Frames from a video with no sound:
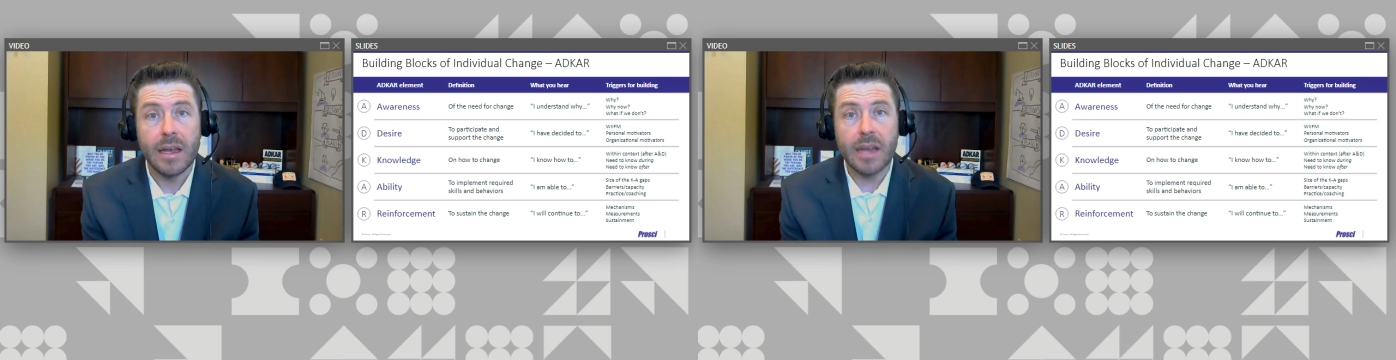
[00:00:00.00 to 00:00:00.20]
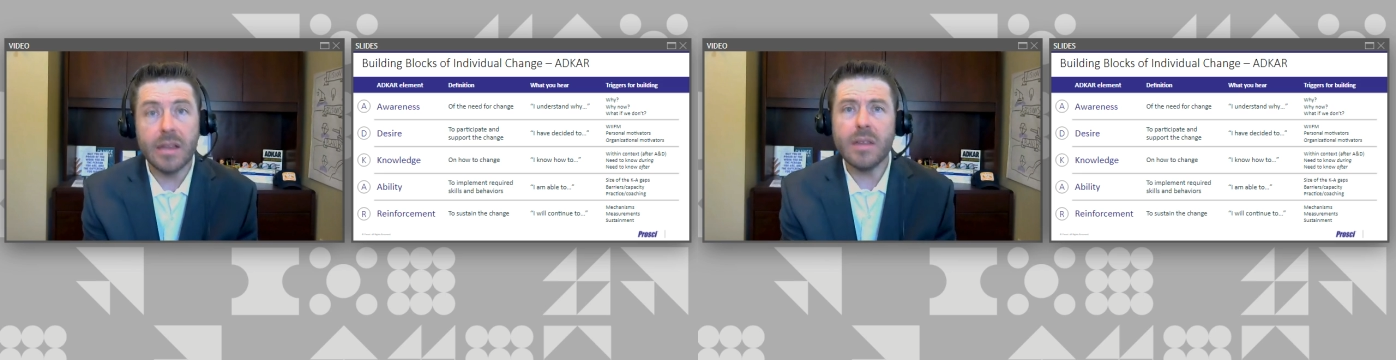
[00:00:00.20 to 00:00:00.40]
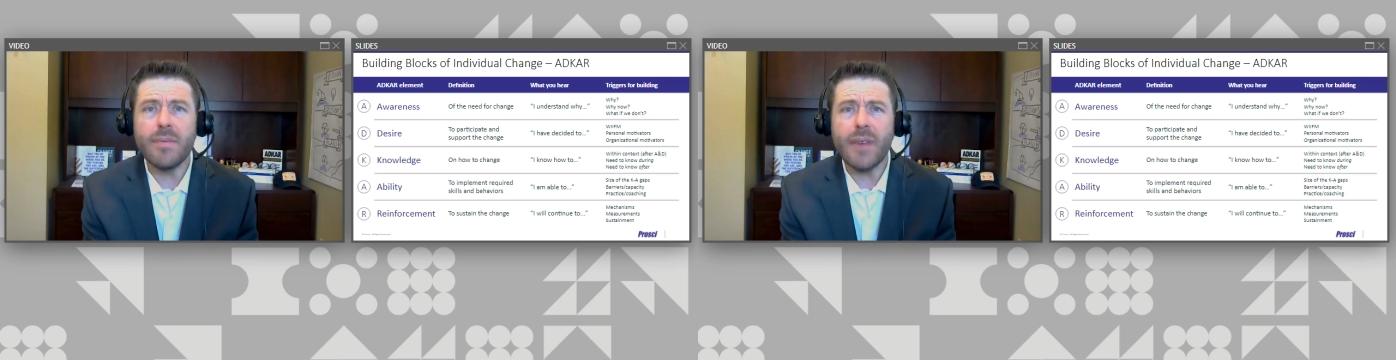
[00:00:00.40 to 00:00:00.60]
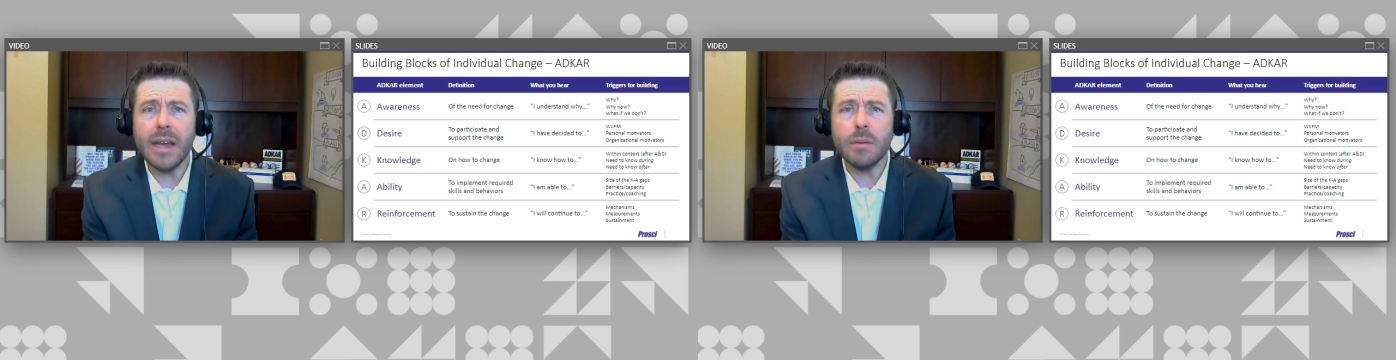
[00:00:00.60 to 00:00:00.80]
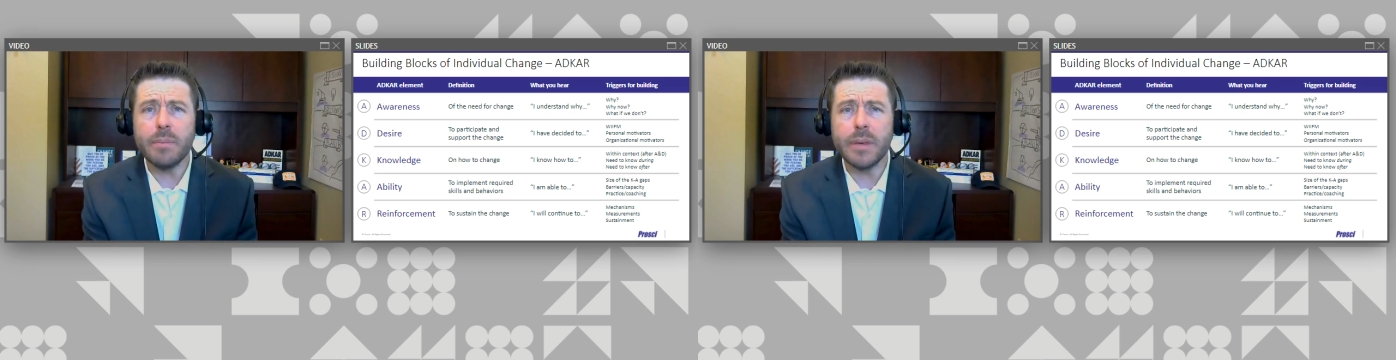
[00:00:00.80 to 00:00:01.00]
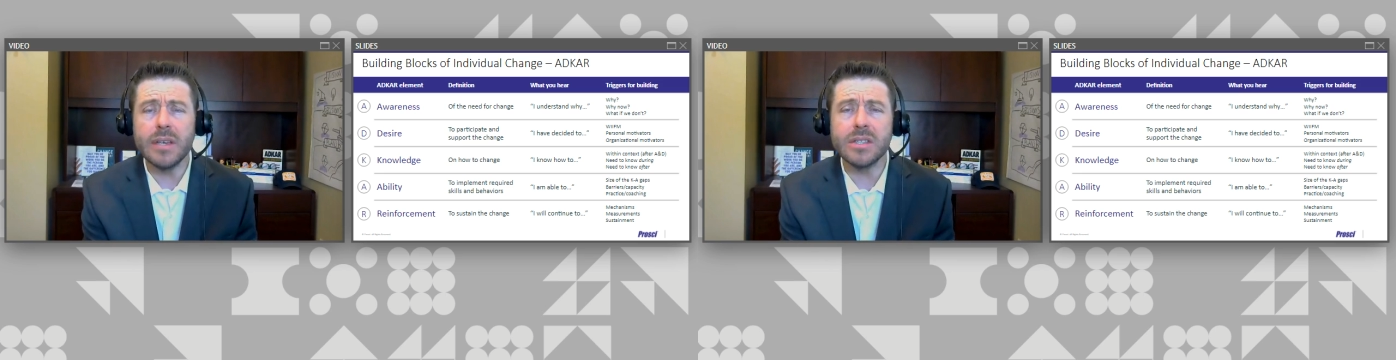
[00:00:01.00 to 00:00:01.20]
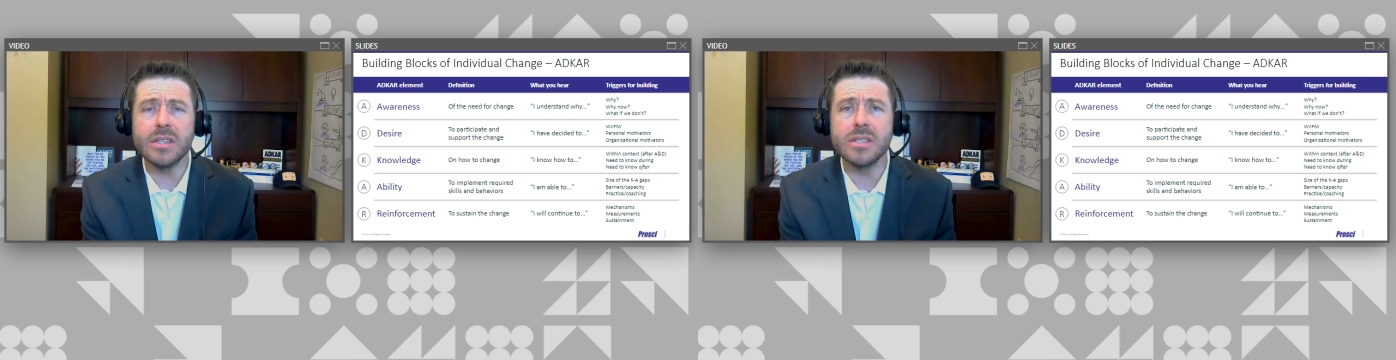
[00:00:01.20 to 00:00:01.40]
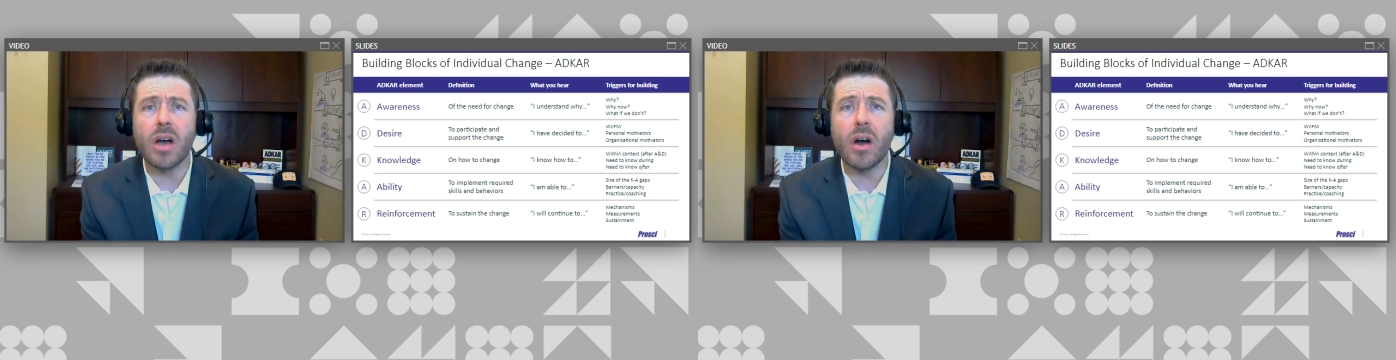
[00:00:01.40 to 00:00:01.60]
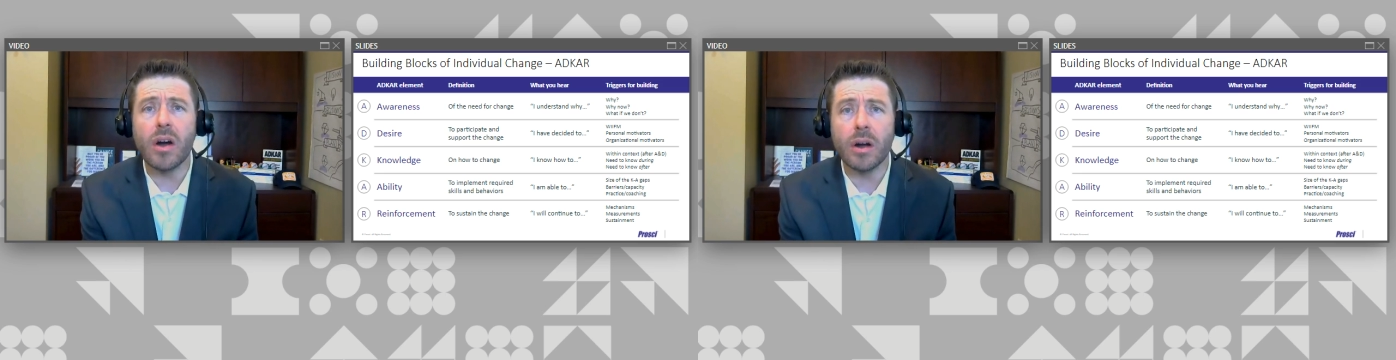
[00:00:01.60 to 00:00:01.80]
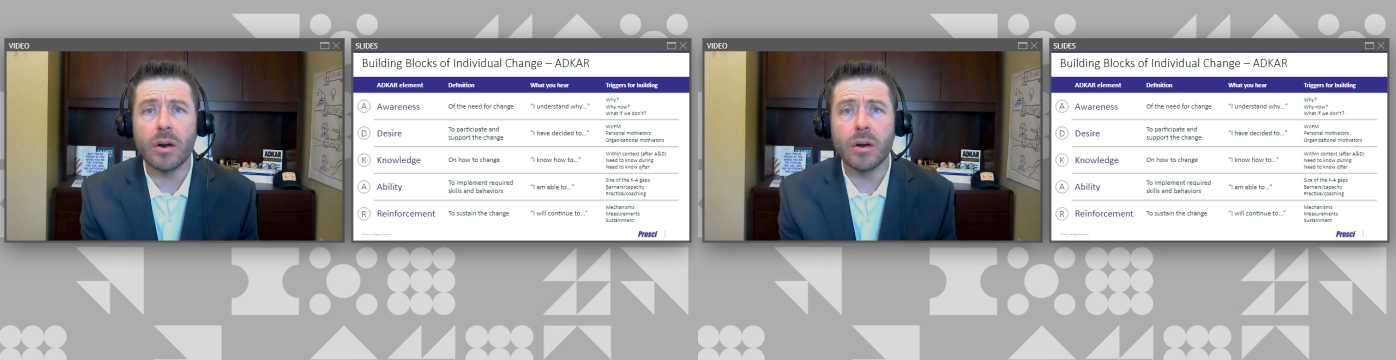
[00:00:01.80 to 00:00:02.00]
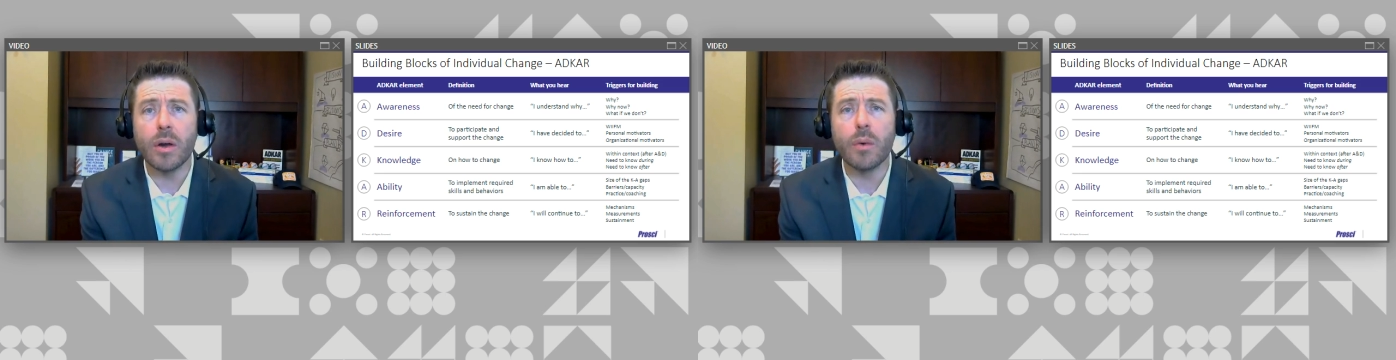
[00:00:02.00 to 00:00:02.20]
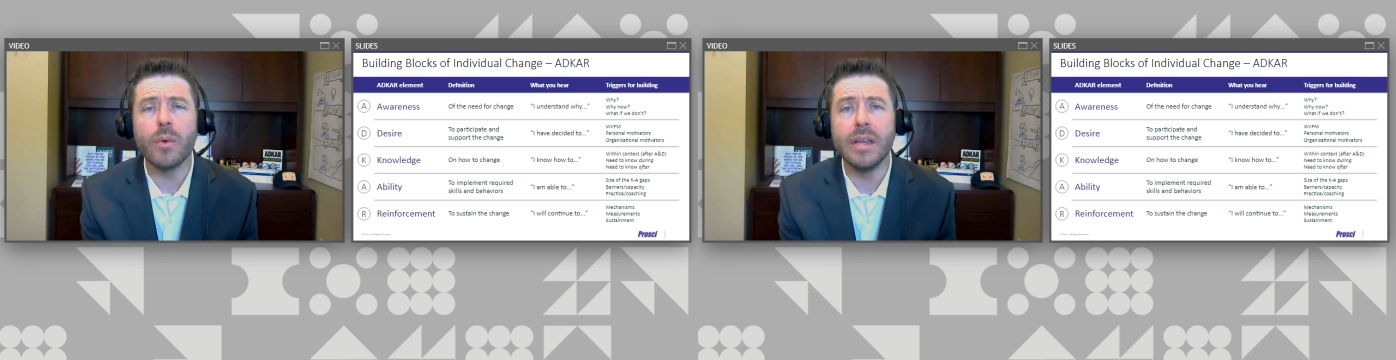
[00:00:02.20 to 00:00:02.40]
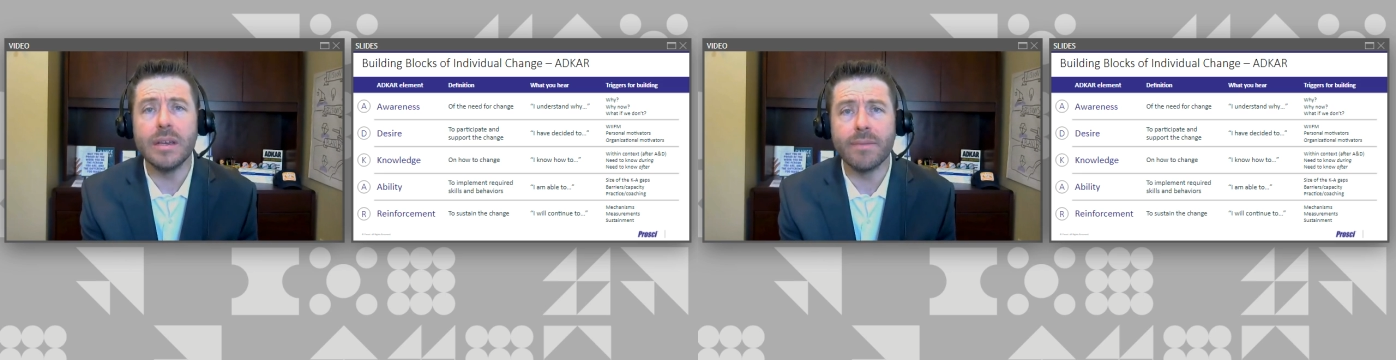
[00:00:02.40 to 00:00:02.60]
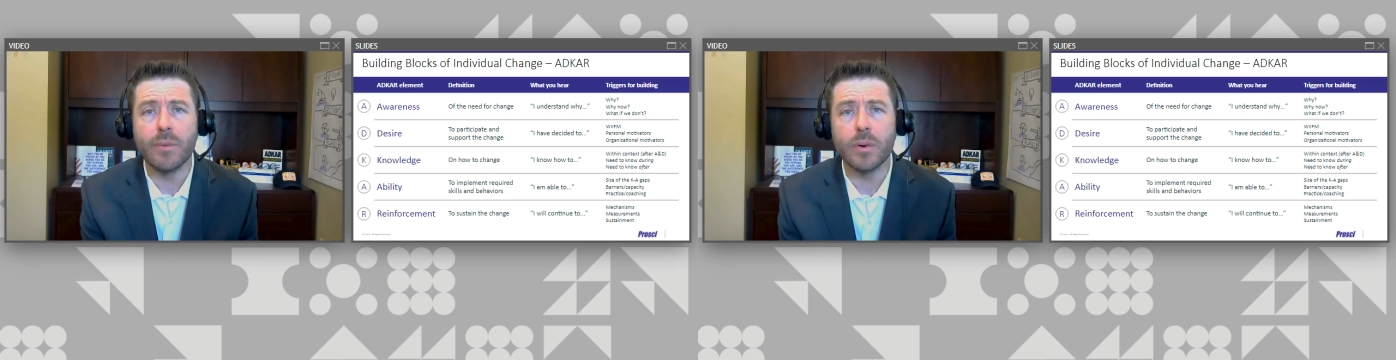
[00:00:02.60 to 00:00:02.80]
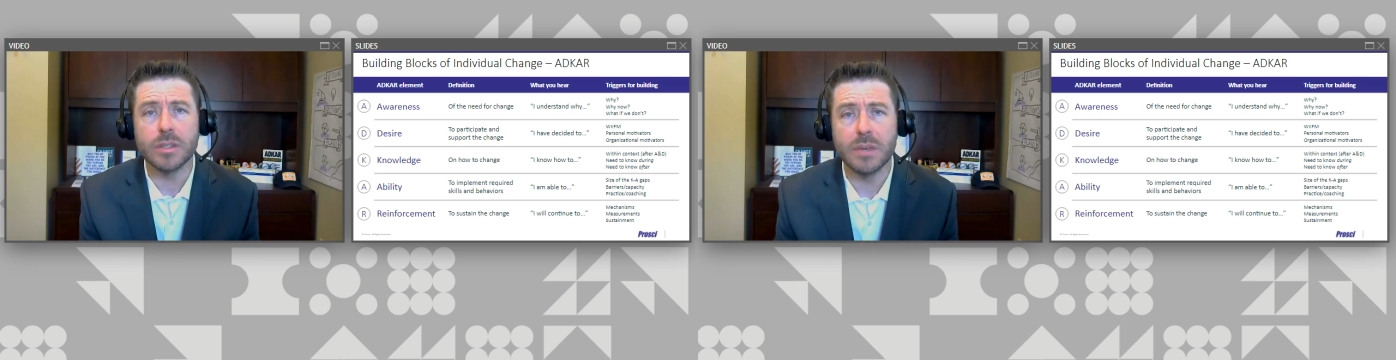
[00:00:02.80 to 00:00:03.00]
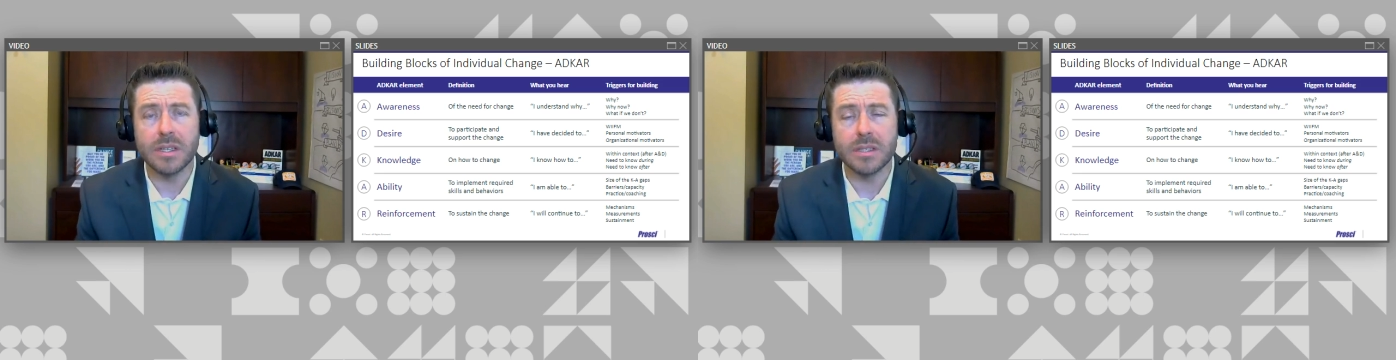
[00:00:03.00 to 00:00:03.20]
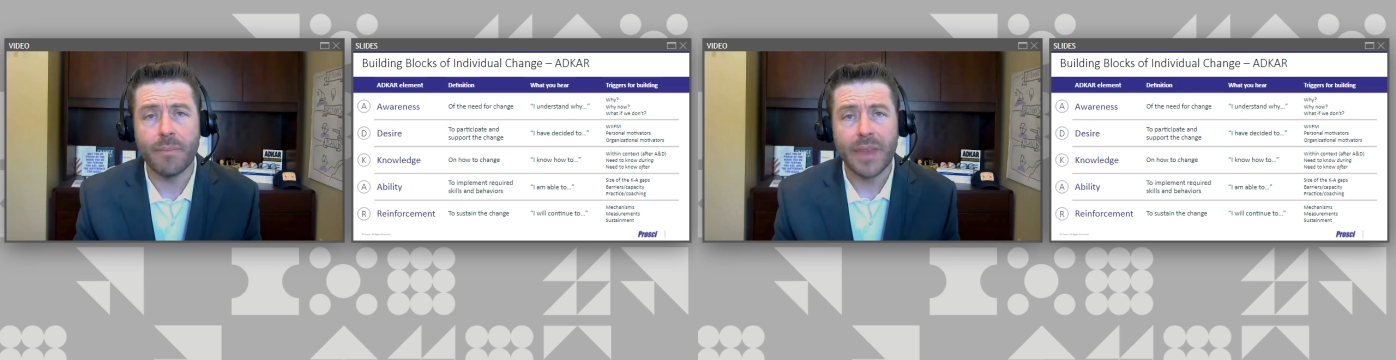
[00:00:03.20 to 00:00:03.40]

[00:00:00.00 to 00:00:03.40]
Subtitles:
And then the final piece is R, reinforcement.